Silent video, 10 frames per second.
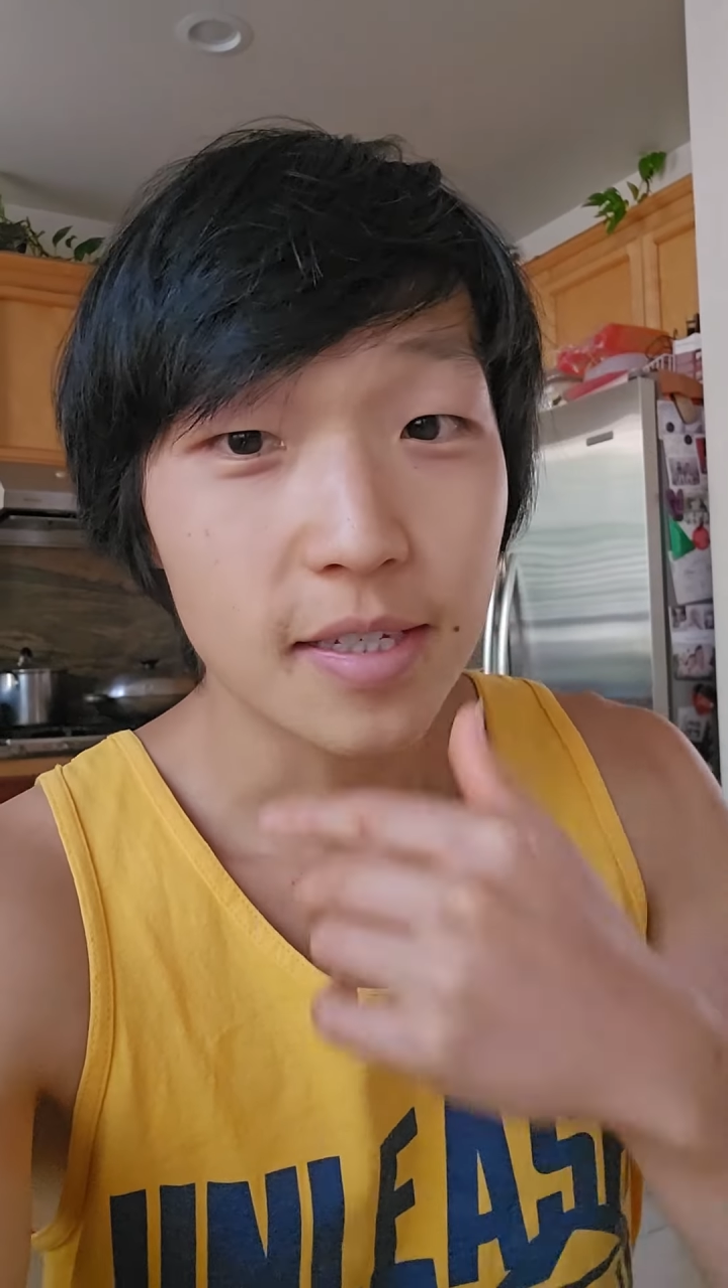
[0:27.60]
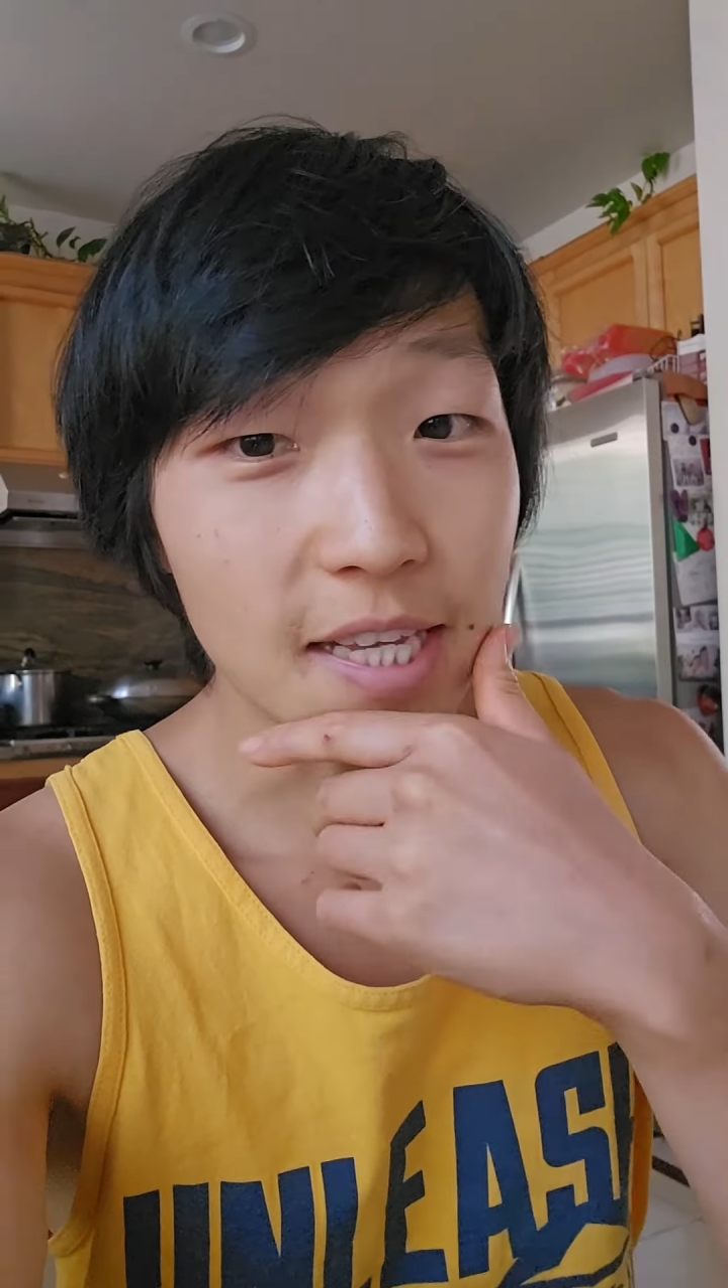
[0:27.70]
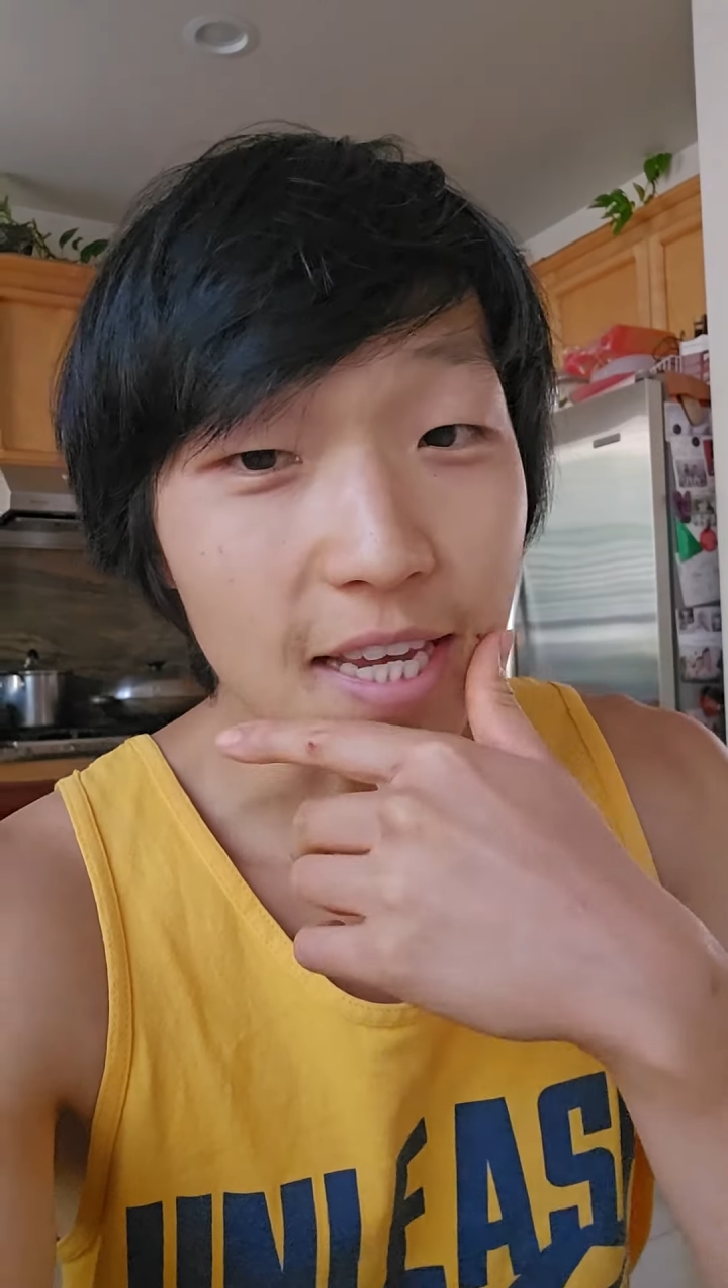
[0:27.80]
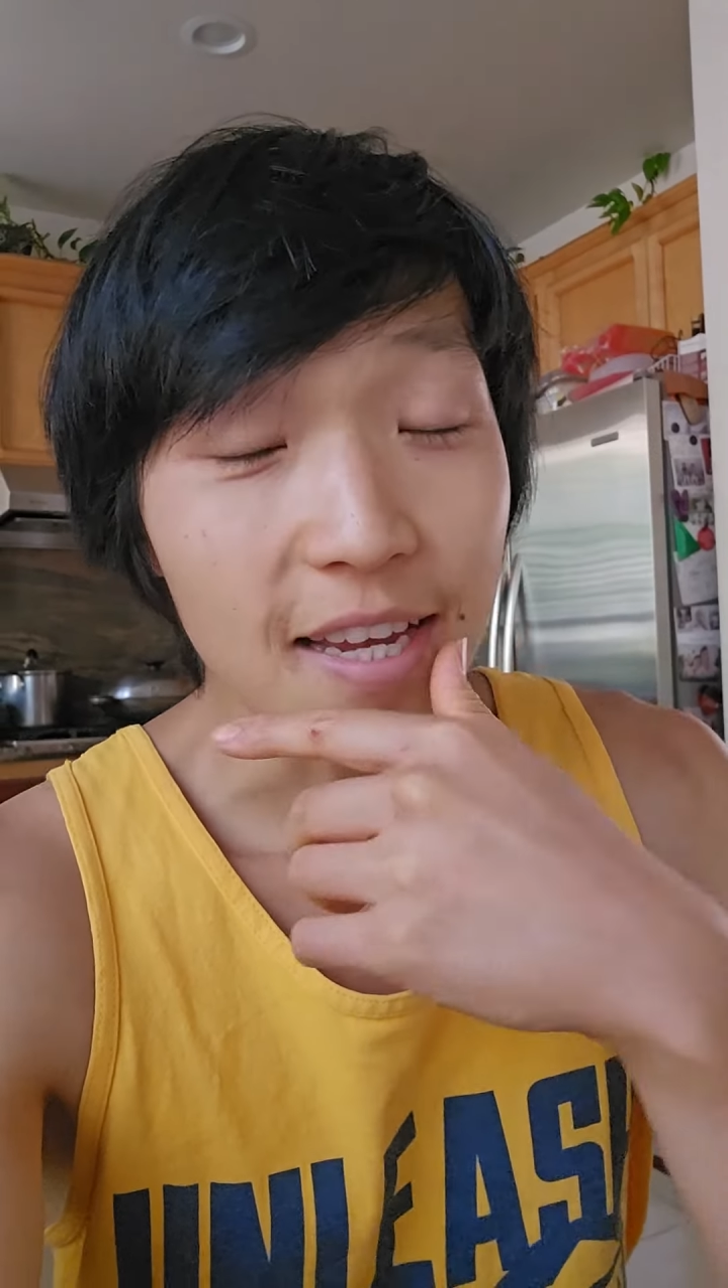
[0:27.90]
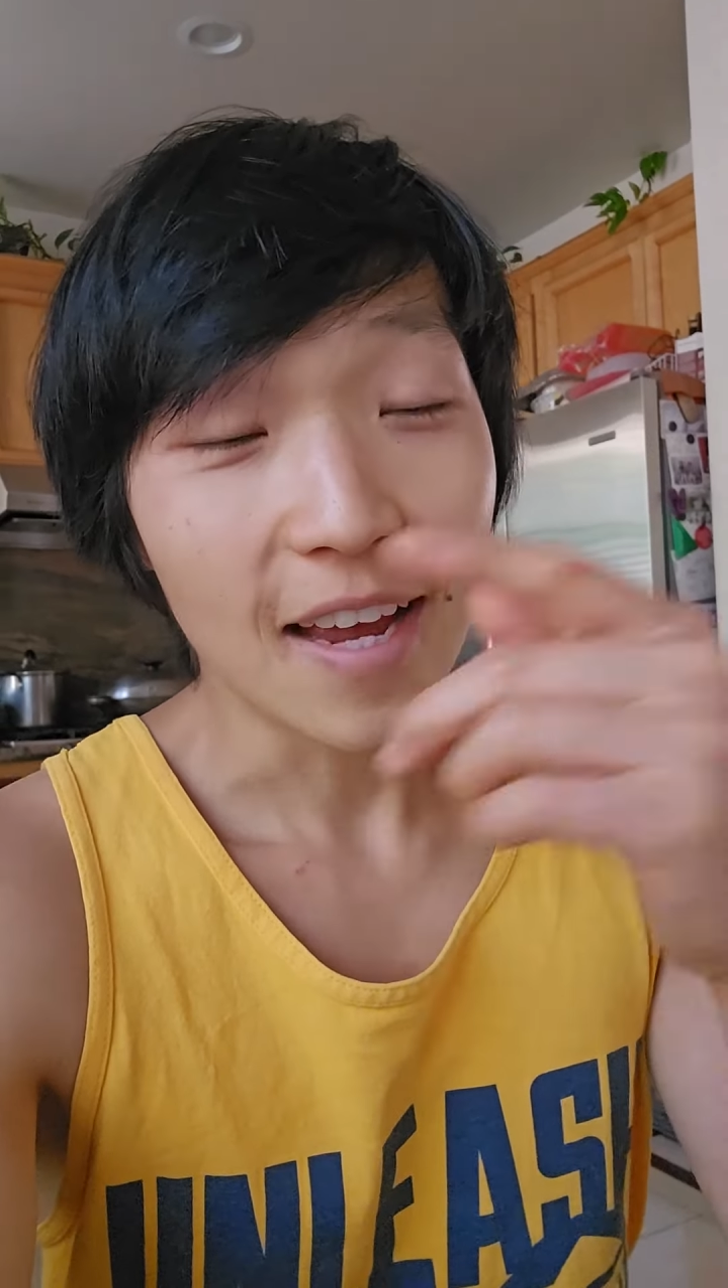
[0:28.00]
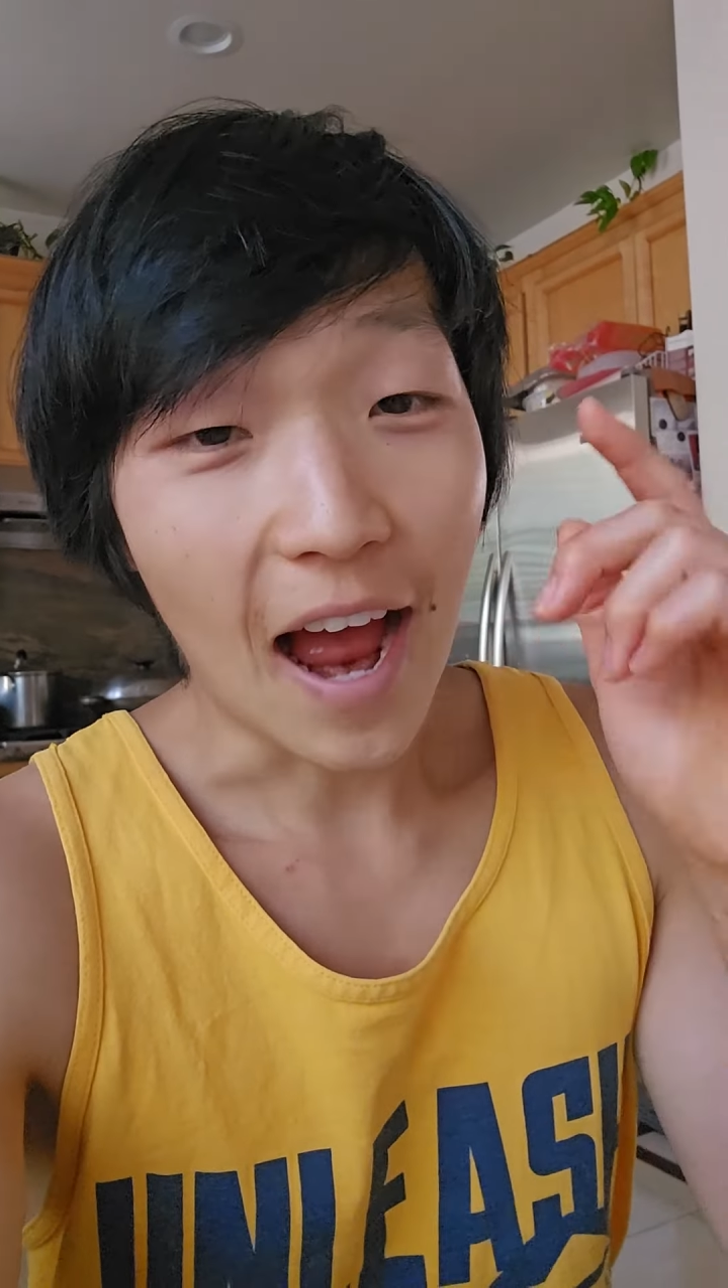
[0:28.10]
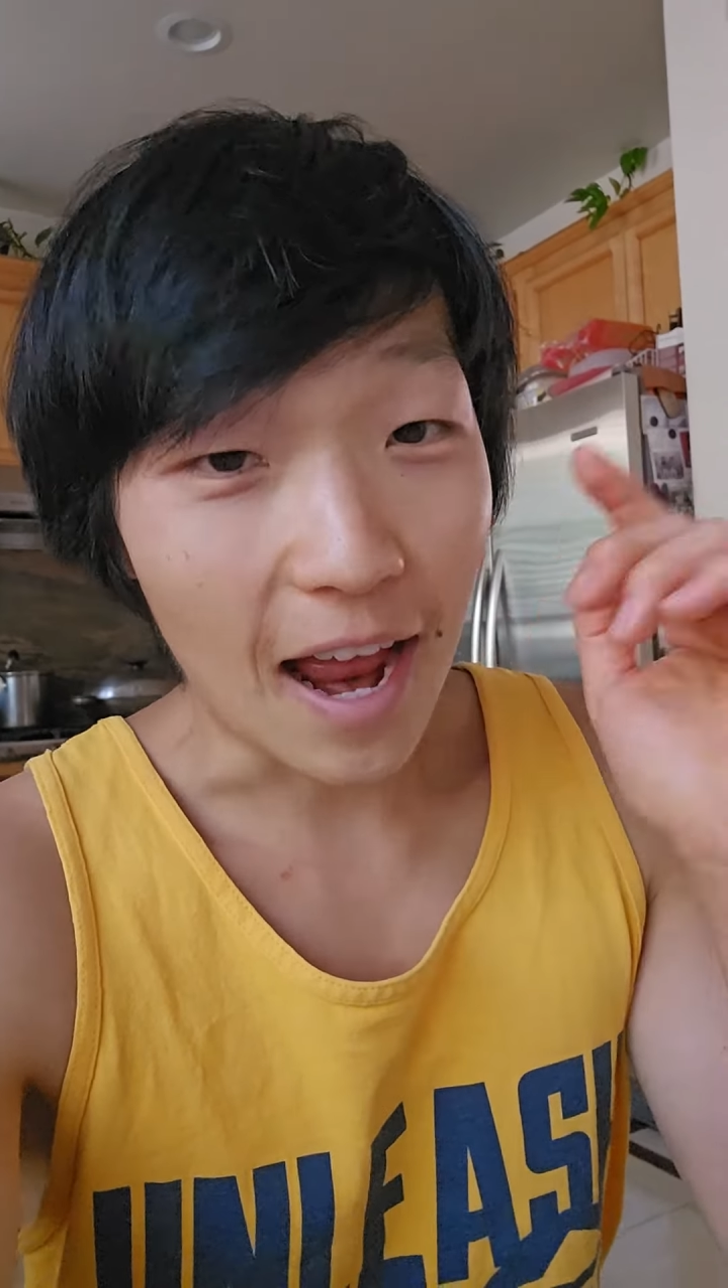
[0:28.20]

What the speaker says: See,